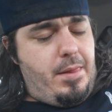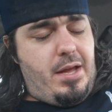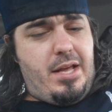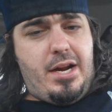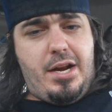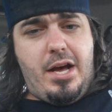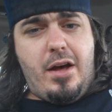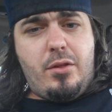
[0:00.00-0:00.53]

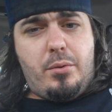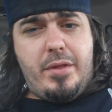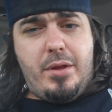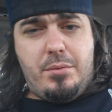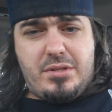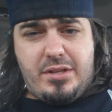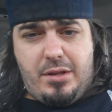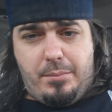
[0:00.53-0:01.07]
And another one that
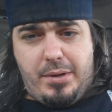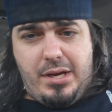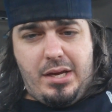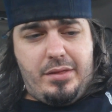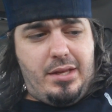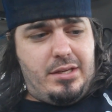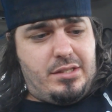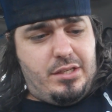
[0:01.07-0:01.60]
was in the
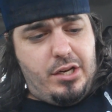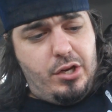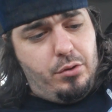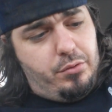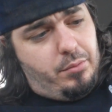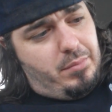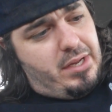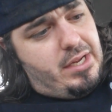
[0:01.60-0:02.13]
bin that's
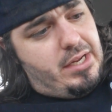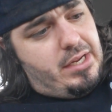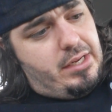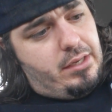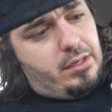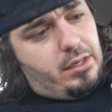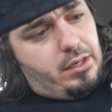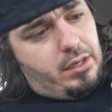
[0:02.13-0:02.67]
new to me
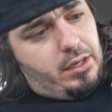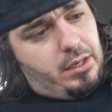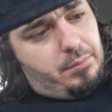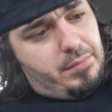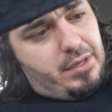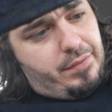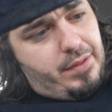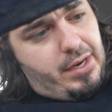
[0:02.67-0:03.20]

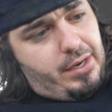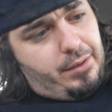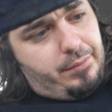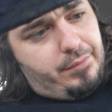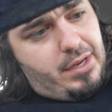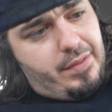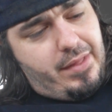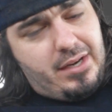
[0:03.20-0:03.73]
um, in there,
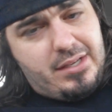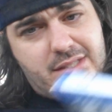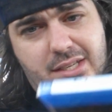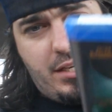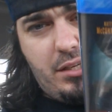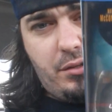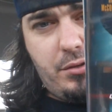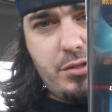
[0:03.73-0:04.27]
and that is
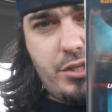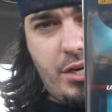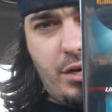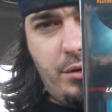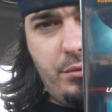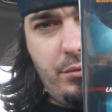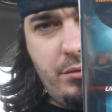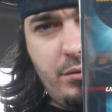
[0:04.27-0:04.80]
Killer
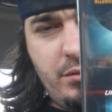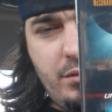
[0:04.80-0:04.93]
Joe